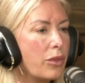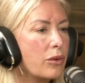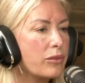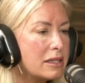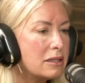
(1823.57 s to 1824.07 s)

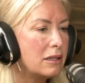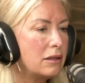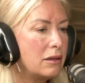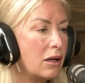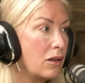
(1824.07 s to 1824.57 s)
the
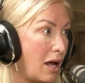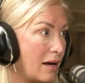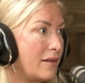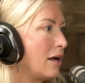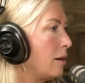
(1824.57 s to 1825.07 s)
reason a
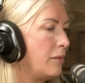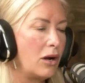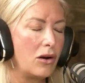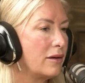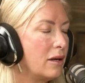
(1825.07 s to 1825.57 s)
lot of the time,
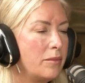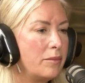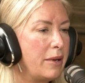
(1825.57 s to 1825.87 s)
not all the time,